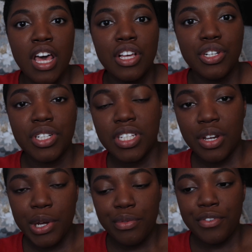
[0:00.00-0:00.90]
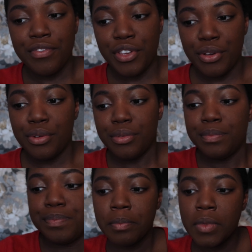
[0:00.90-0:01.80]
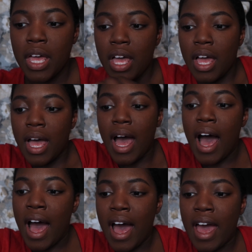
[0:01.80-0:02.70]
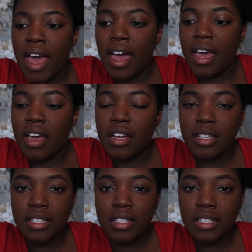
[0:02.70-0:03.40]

So just a quick review. I